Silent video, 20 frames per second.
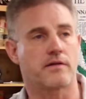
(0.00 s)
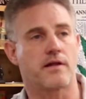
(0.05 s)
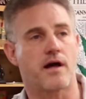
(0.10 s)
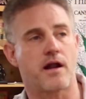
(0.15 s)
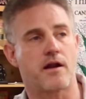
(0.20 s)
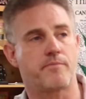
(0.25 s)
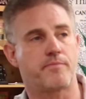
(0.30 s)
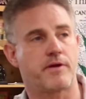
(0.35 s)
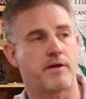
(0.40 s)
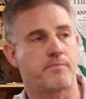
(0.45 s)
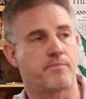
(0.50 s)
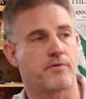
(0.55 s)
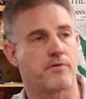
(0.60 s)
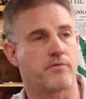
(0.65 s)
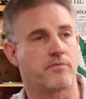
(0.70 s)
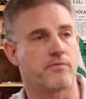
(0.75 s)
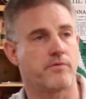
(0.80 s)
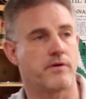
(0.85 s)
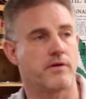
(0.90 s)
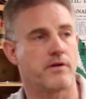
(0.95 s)
lot of
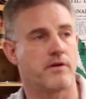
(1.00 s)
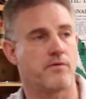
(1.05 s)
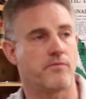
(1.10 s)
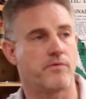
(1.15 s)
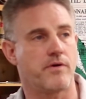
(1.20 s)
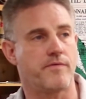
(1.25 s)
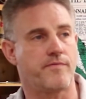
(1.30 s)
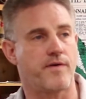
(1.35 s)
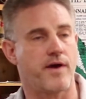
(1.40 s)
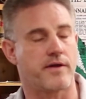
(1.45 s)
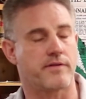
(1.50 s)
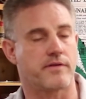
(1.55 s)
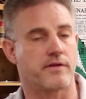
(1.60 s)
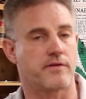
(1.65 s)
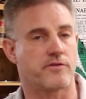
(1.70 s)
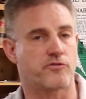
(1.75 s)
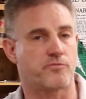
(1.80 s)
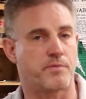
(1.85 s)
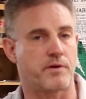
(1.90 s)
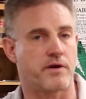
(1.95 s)
people, we've had the
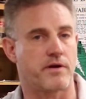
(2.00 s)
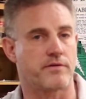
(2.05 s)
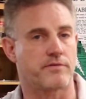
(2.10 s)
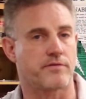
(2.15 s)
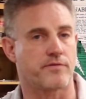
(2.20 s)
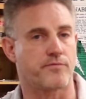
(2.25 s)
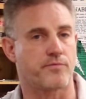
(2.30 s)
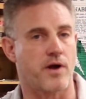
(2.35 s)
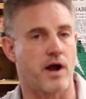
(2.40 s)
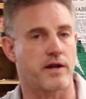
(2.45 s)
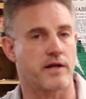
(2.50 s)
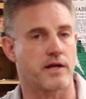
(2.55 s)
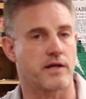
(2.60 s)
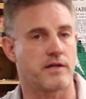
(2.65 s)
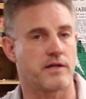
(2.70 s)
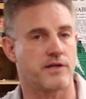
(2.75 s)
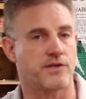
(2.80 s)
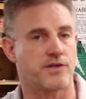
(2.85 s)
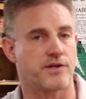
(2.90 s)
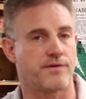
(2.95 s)
experience of writing
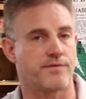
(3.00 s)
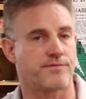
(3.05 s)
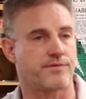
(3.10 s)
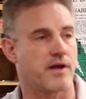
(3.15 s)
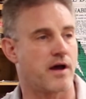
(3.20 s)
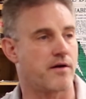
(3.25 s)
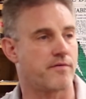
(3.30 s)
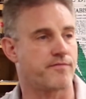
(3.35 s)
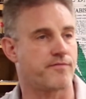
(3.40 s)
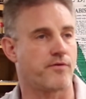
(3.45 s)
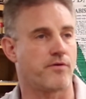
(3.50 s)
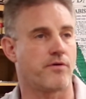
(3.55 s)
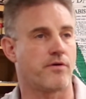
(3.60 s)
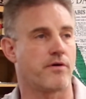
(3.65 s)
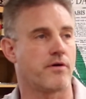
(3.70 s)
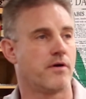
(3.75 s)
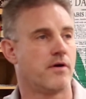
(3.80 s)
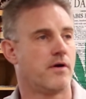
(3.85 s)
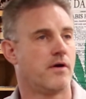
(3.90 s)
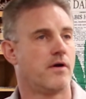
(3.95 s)
initiatives now
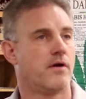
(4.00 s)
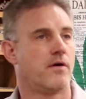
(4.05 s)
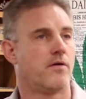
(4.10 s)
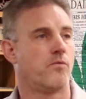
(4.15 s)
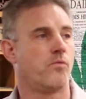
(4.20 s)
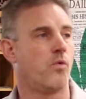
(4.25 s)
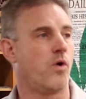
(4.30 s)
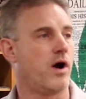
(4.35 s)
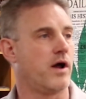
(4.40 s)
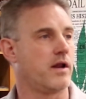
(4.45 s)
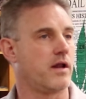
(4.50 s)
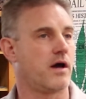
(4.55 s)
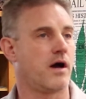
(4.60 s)
for what?